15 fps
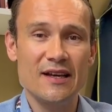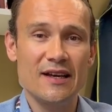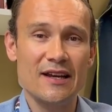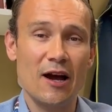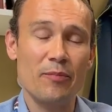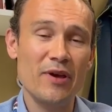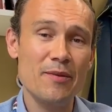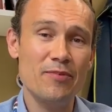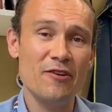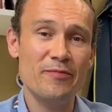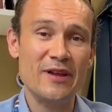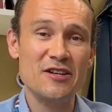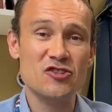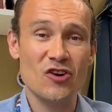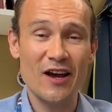Now, people have
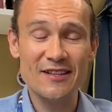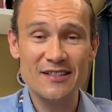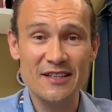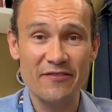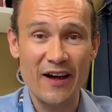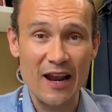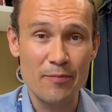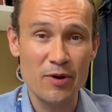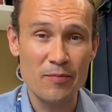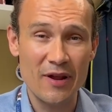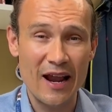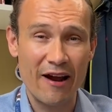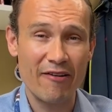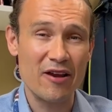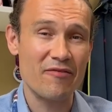been trying to develop a
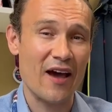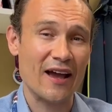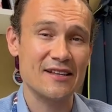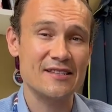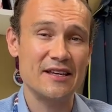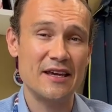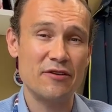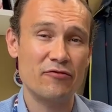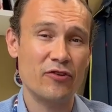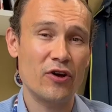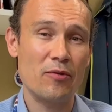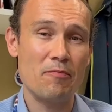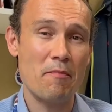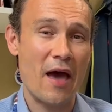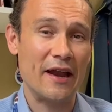malaria vaccine
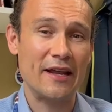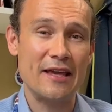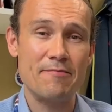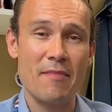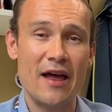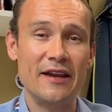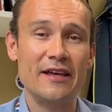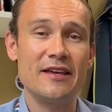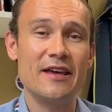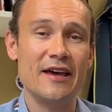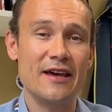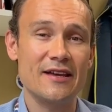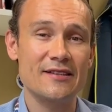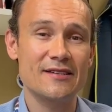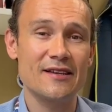for many
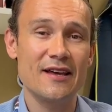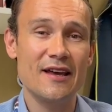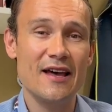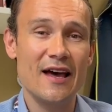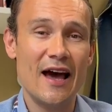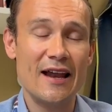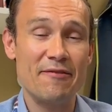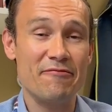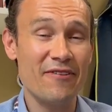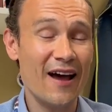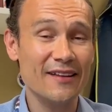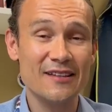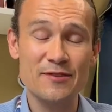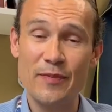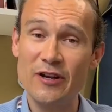years, and in
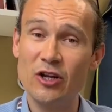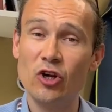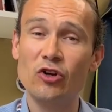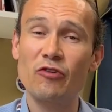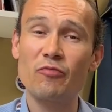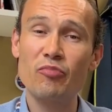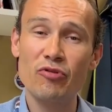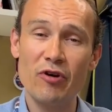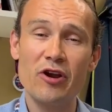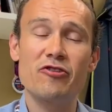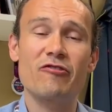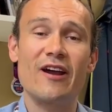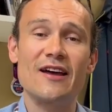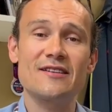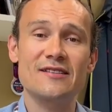fact there's been a lot of
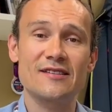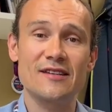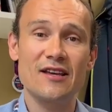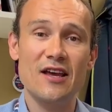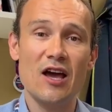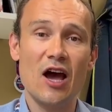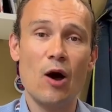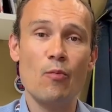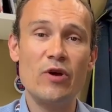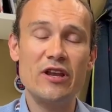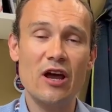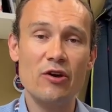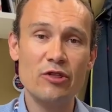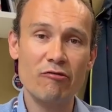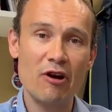progress, and we
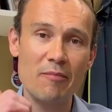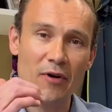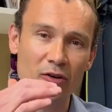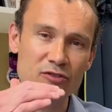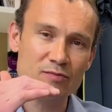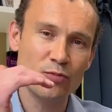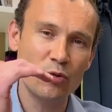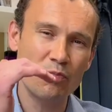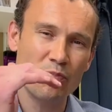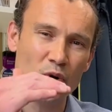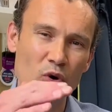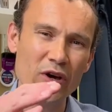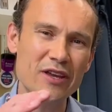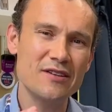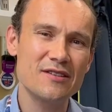know there are multiple
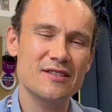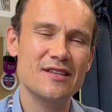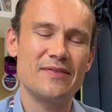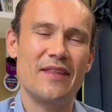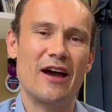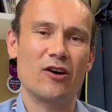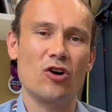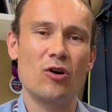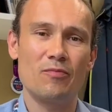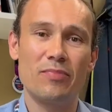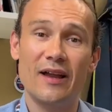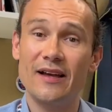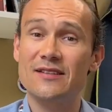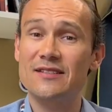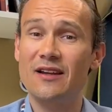points in that
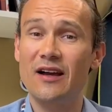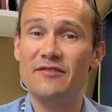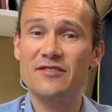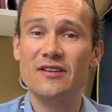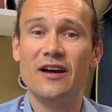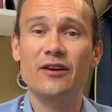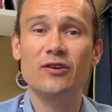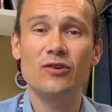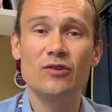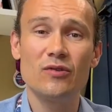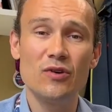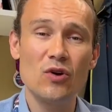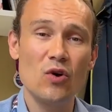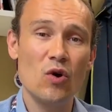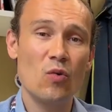complex life cycle
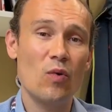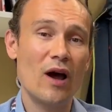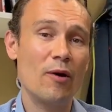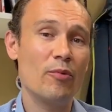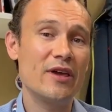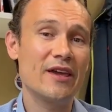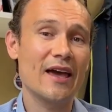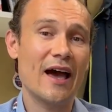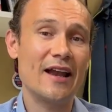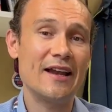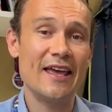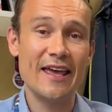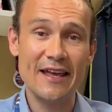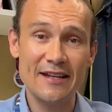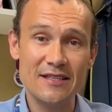where we
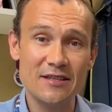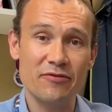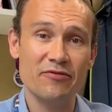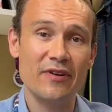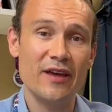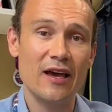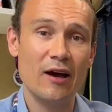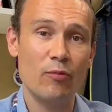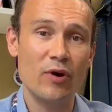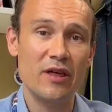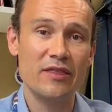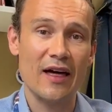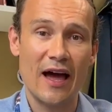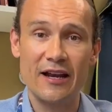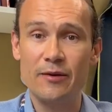can interfere
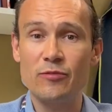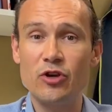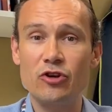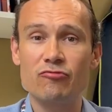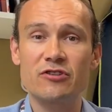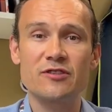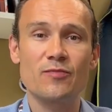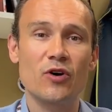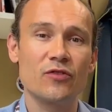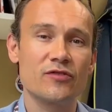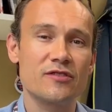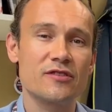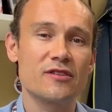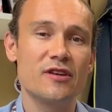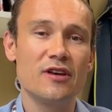with an immune
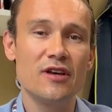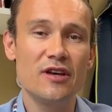response.